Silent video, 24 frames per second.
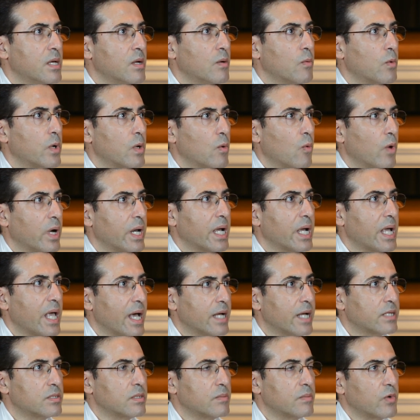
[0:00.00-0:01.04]
We want to
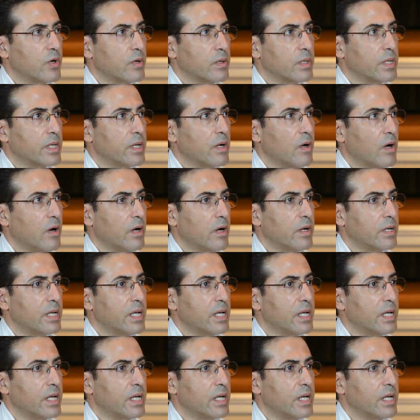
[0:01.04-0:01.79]
catch them early on.